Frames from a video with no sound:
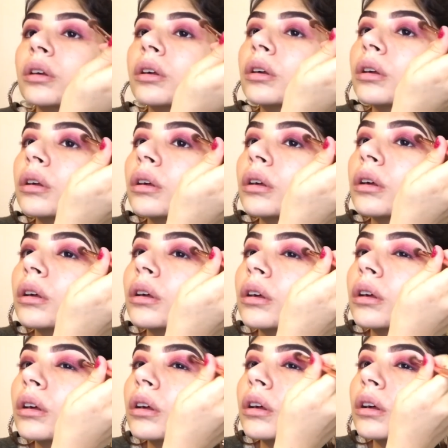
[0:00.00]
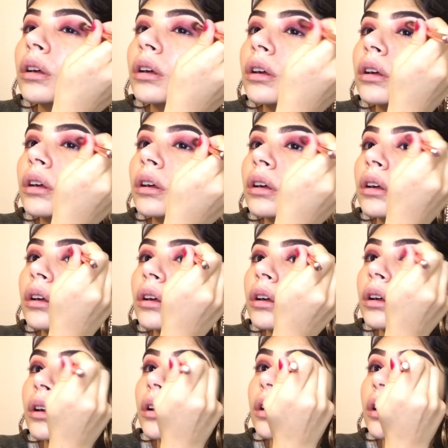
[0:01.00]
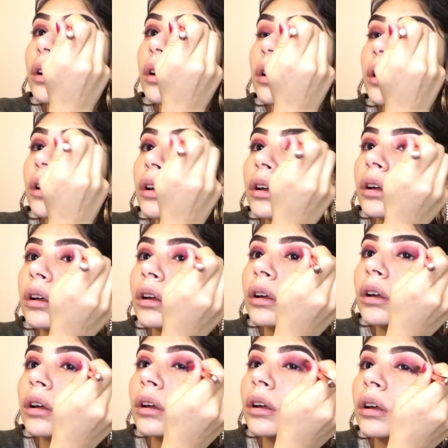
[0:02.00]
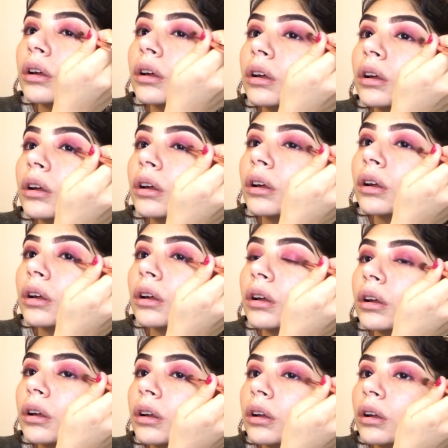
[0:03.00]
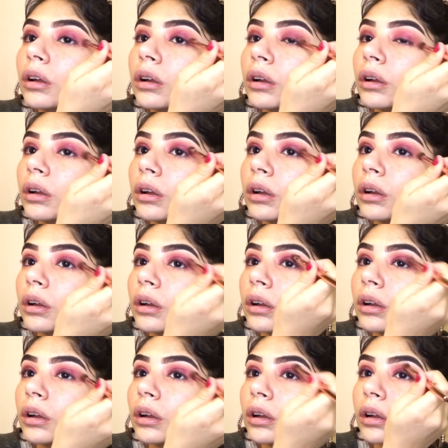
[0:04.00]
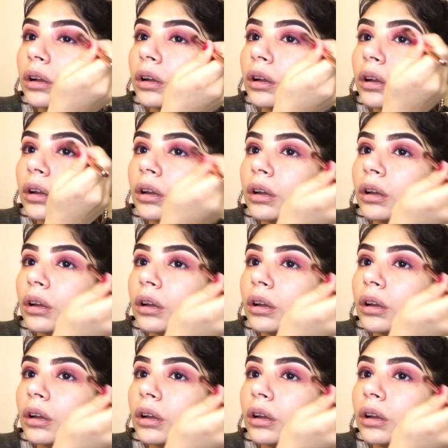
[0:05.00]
No one is speaking in this clip.